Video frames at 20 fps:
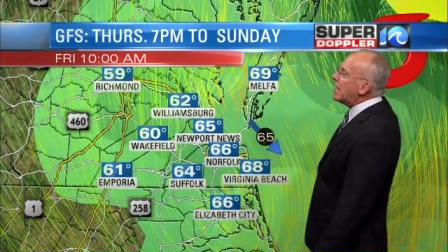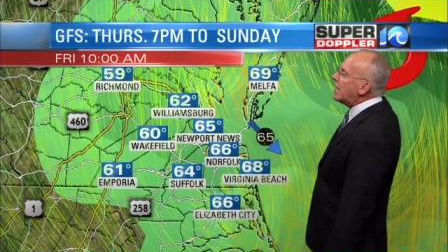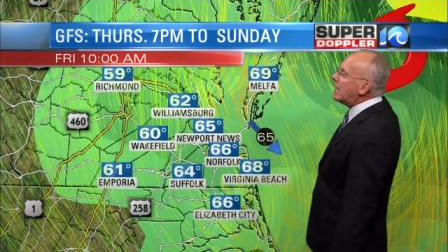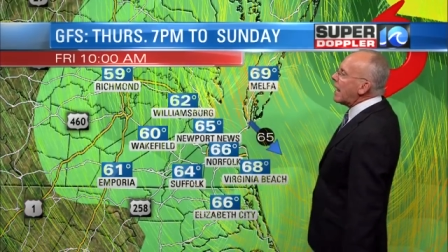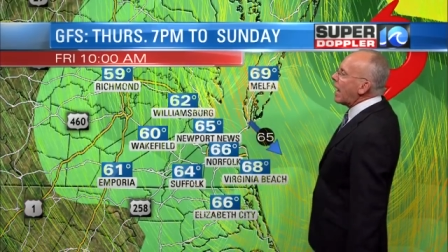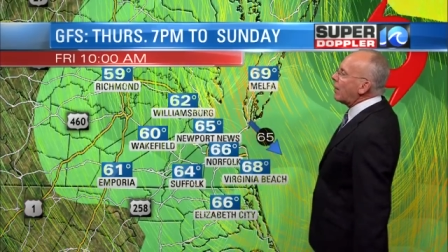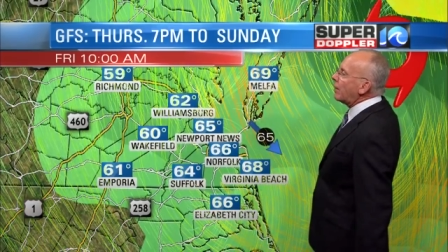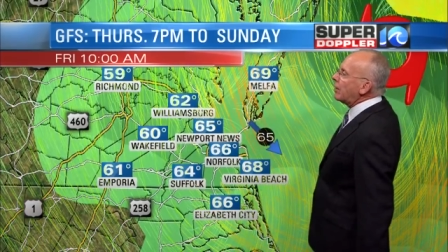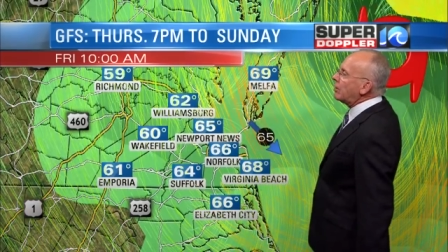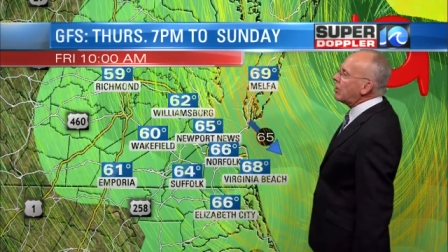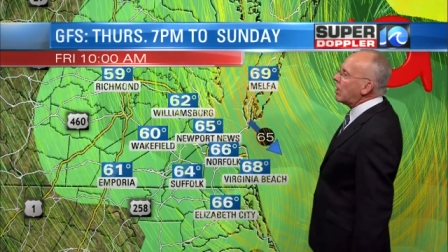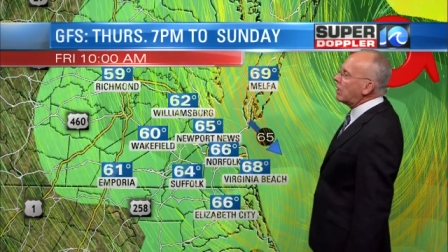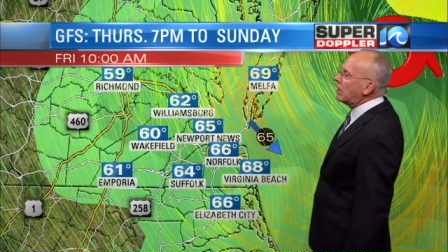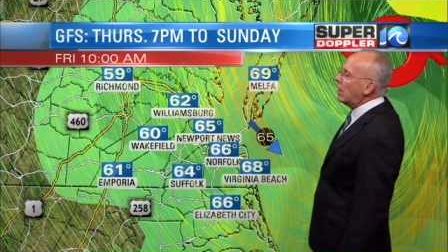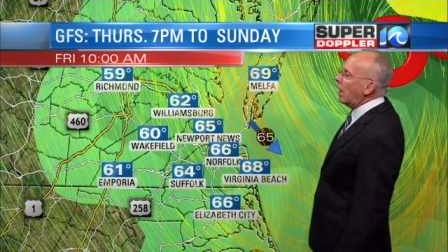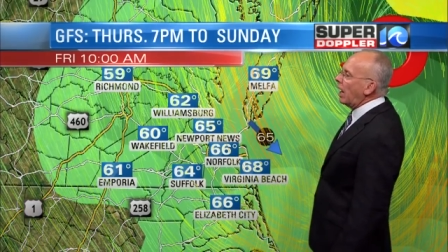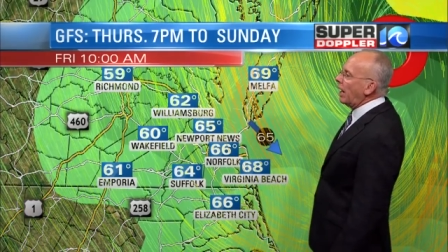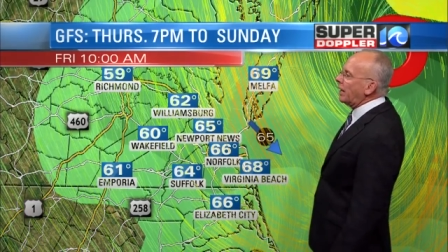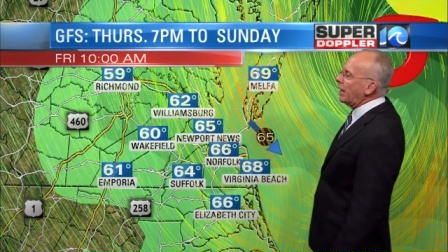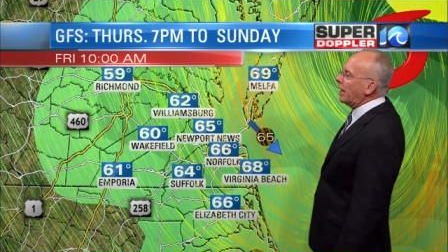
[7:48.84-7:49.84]
Now we take
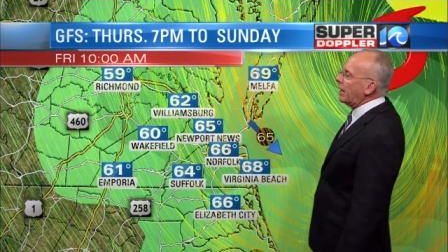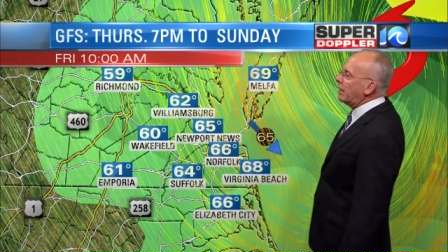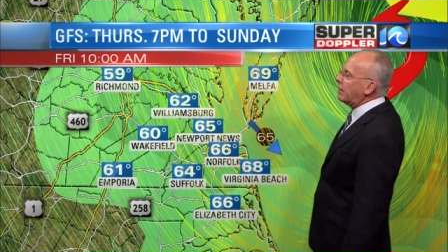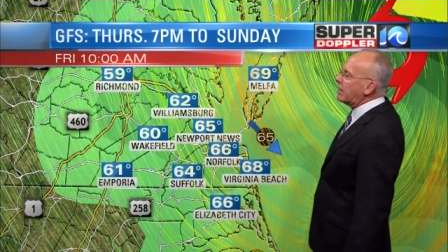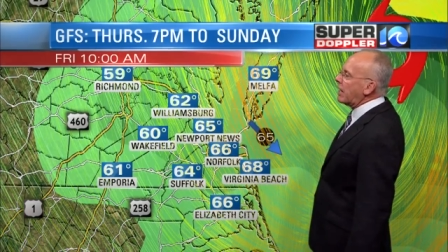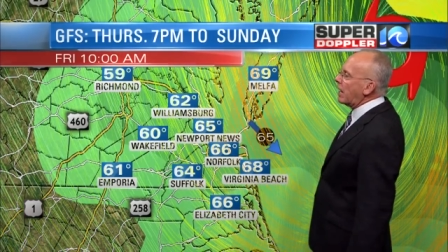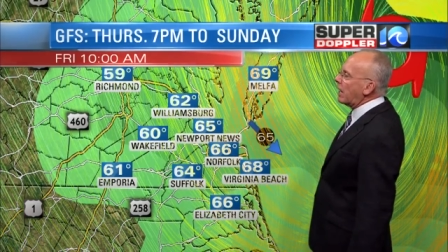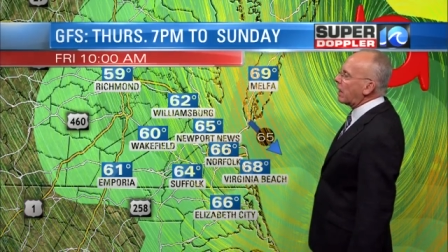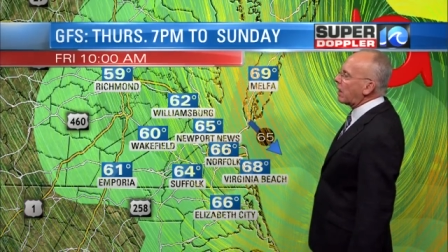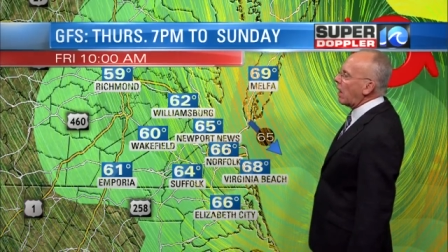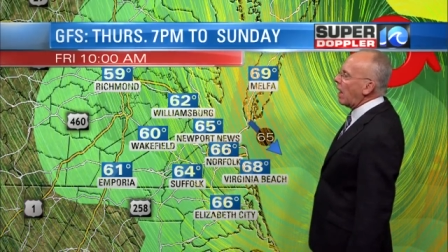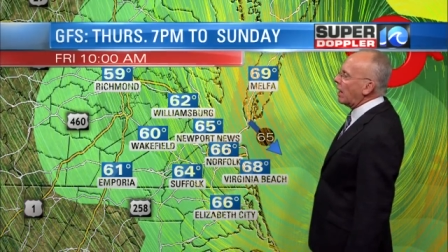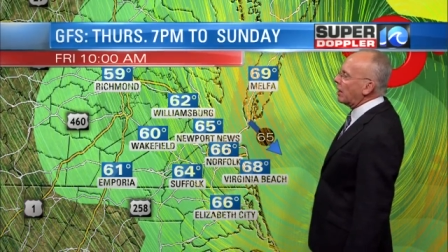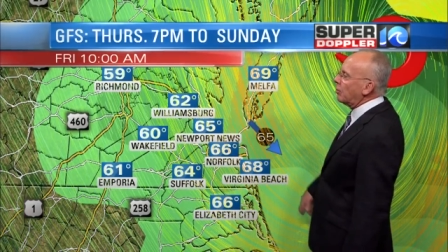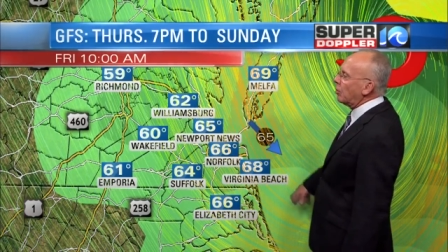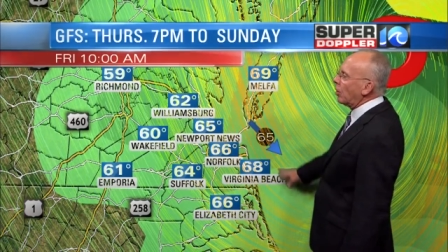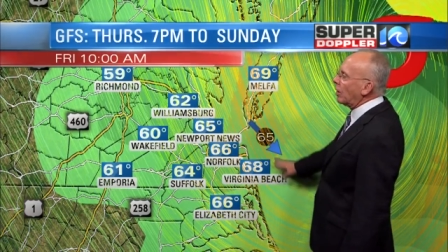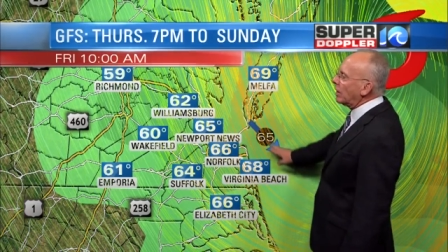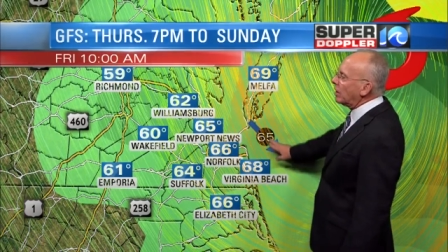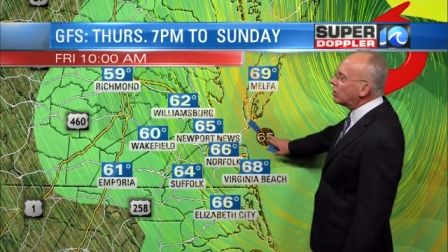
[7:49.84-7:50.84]
you on at 10 o'clock in
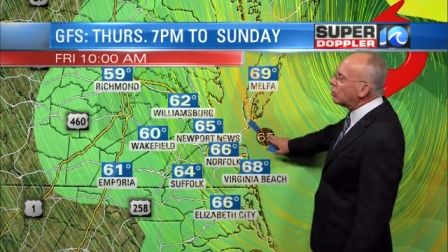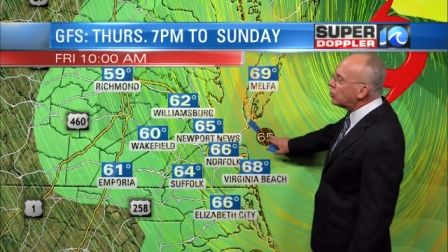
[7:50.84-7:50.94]
the morning.